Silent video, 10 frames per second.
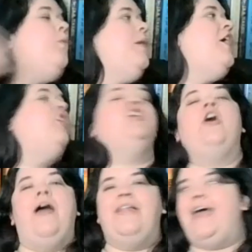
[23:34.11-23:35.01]
We all know
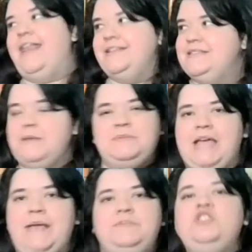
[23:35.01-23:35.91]
how that is
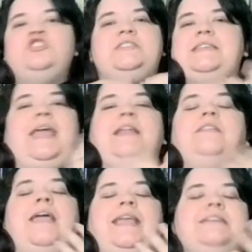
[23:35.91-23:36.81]
sometimes. You just get,
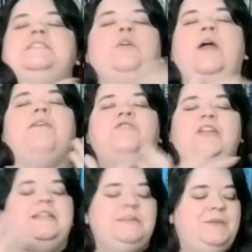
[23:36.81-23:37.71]
like, it's so
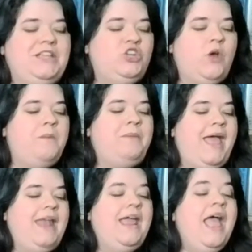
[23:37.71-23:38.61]
comforting to be in your own
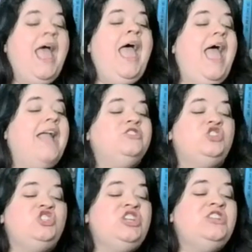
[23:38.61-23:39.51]
bed. And
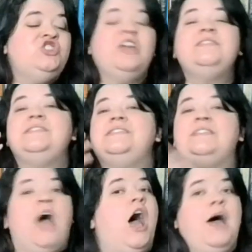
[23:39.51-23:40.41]
she just
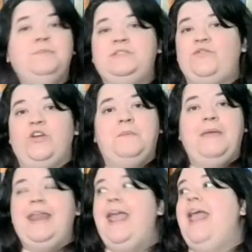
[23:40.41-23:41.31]
sobs for a
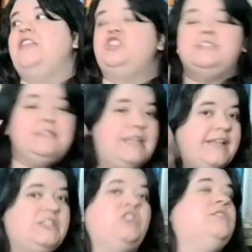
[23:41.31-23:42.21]
minute and just
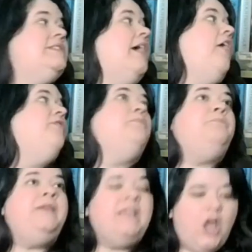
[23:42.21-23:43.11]
lets herself
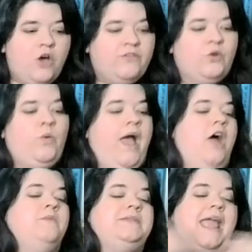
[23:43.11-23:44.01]
be
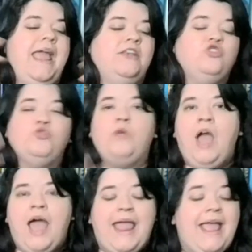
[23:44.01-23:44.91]
overwhelmed and
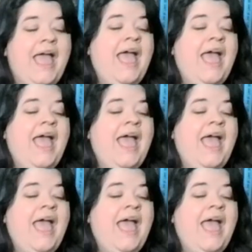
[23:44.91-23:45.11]
cry.